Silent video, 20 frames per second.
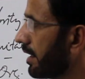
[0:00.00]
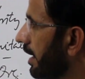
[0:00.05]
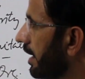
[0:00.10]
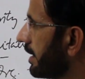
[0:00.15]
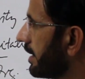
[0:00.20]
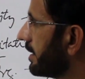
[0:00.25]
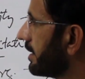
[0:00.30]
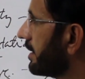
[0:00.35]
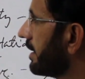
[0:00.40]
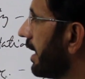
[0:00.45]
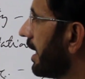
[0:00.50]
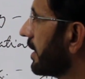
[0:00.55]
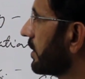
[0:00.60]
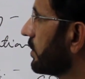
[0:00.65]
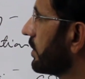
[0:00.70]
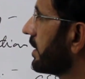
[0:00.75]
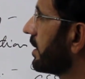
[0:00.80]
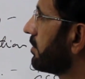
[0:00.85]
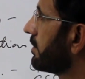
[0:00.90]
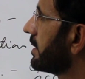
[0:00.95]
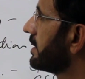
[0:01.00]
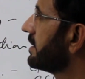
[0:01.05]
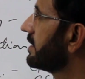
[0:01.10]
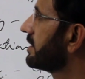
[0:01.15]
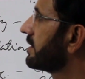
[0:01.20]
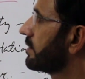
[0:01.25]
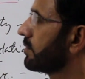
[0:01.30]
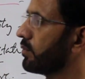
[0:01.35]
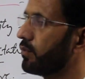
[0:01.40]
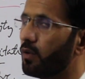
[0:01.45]
another acronym is
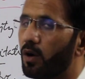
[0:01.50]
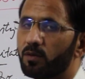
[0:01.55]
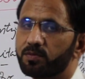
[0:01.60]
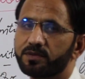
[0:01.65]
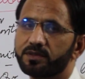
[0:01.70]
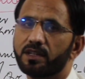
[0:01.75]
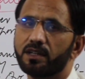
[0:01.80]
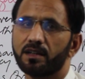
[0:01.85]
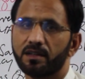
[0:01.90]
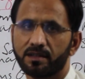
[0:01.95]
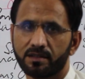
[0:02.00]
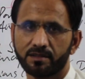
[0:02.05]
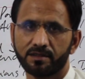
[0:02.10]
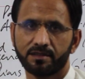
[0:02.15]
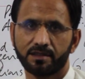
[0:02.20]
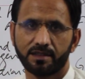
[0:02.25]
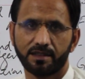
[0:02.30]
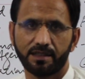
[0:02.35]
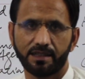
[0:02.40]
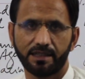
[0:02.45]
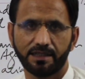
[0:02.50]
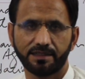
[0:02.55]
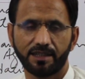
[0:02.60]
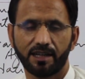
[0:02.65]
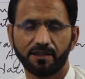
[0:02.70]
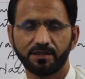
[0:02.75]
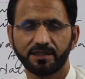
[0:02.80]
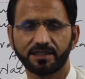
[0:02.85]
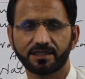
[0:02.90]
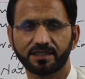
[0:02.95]
WAPDA, as
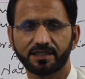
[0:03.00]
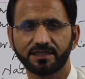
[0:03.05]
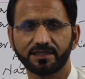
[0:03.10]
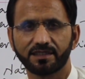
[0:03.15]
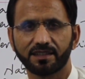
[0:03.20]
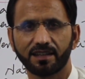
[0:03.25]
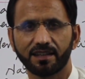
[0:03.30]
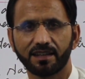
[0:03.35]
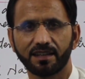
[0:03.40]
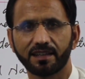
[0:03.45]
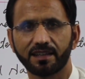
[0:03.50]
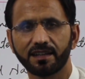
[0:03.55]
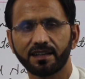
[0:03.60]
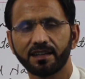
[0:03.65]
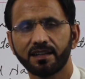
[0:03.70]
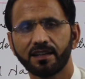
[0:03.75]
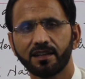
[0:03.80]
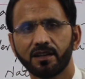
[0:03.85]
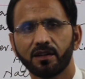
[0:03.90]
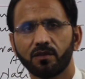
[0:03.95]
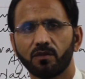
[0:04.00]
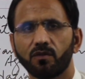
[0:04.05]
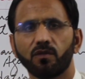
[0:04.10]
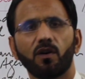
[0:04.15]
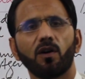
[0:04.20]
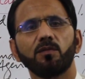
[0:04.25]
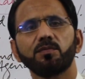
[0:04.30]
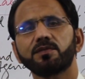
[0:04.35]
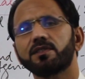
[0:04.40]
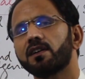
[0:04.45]
I have discussed earlier.
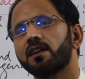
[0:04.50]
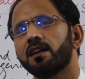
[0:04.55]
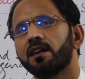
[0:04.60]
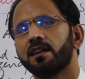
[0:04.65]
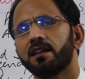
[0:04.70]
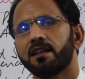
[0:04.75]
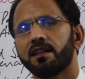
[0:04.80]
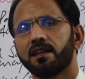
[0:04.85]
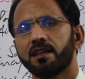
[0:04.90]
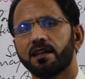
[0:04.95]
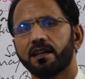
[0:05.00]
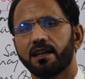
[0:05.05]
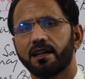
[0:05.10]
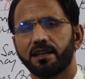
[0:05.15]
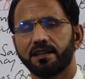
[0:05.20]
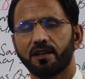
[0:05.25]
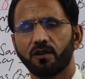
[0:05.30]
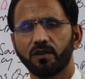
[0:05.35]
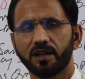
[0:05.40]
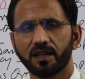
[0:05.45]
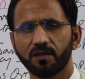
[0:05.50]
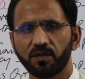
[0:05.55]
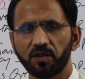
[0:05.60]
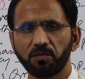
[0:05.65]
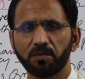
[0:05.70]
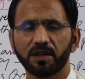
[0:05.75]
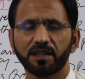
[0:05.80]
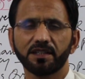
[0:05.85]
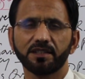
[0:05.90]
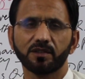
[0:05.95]
WAPDA. Now
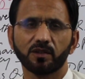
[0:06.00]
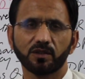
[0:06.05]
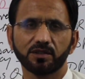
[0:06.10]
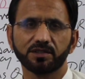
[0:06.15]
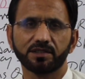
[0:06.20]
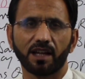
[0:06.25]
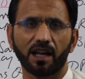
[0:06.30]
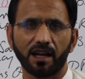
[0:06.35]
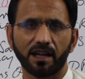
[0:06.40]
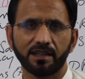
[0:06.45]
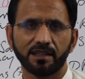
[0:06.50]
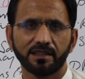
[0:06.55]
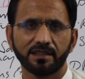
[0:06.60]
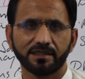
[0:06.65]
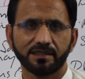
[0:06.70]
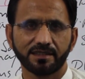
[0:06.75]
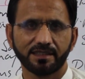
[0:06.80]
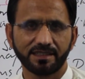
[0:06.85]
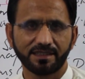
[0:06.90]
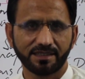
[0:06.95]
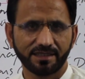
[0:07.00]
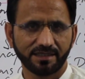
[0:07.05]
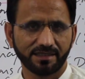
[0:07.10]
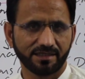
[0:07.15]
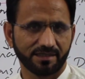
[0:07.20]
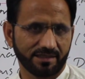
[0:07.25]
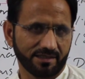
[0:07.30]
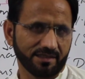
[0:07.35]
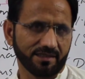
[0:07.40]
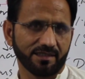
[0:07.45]
everybody knows that this
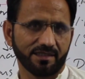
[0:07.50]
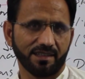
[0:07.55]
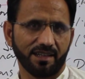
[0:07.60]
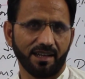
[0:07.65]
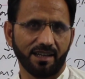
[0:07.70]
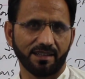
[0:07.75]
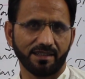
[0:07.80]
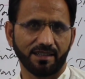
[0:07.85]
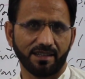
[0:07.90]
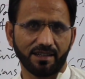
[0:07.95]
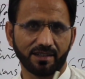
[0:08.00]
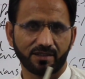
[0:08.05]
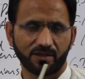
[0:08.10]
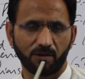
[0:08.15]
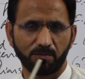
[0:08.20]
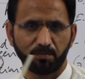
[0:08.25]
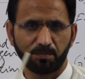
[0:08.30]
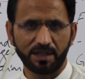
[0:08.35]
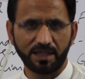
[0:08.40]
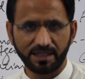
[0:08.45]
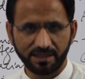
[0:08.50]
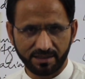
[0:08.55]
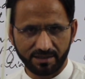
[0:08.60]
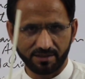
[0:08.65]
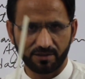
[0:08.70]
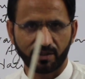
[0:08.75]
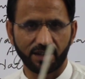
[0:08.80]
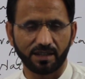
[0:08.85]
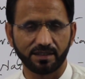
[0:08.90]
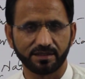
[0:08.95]
is a, a
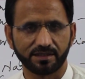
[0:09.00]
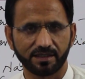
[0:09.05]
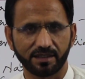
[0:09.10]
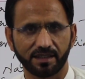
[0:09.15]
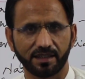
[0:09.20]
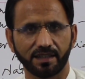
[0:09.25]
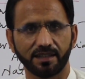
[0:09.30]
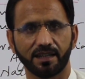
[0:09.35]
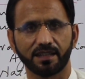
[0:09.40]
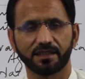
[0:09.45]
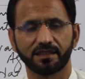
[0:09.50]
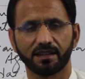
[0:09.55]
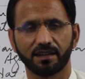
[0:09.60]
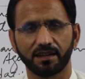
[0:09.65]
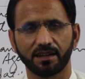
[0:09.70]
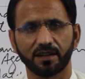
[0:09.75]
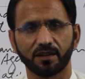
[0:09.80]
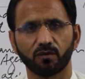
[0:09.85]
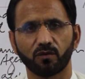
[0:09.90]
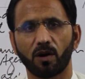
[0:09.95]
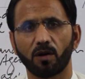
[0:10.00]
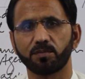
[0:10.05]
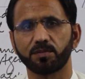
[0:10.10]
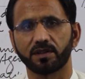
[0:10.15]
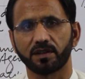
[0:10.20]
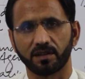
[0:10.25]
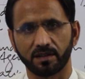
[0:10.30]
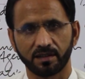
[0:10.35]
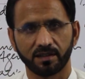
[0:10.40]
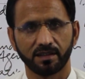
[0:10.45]
complete, you can say, an authority,
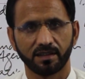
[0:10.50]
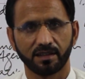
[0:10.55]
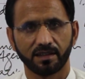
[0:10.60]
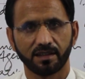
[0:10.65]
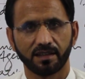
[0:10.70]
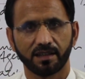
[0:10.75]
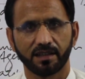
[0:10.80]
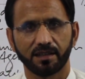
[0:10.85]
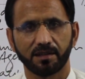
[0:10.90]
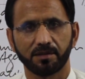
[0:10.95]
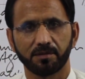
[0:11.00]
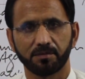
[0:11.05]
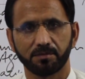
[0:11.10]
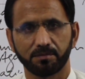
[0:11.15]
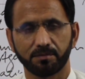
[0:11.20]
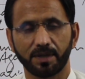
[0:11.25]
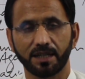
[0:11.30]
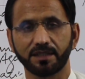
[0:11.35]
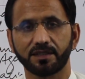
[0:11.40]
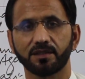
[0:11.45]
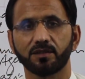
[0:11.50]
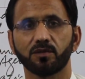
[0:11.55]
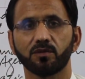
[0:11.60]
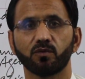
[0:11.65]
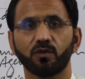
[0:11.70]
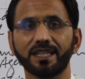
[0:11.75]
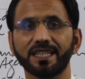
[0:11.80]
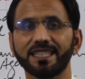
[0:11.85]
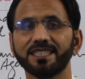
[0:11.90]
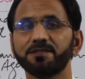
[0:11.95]
WAPDA. But
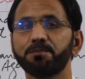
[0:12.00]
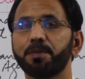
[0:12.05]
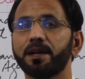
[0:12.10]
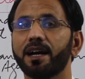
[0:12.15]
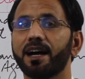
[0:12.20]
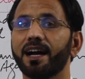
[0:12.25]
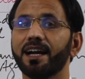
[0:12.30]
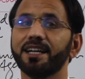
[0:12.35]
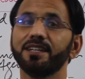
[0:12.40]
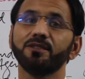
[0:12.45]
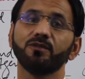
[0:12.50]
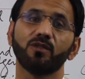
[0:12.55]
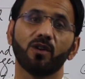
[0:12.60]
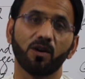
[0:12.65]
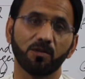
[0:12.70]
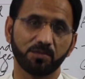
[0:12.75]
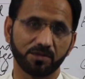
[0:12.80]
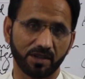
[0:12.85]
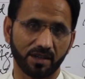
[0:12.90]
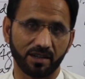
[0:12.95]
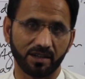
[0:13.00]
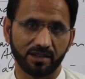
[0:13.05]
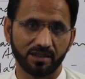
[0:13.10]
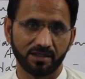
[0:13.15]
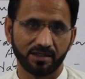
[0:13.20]
what is behind WAPDA?